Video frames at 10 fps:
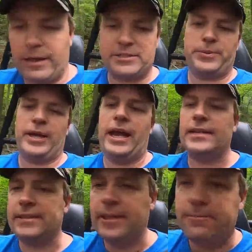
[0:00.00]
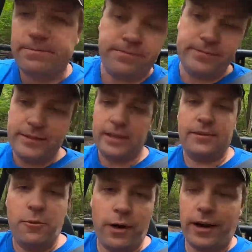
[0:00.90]
I should put gas in it.
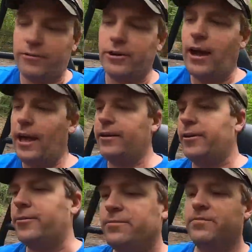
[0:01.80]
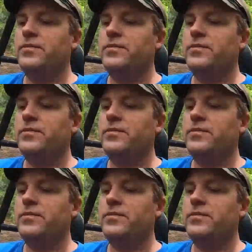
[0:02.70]
Whatever, I don't know.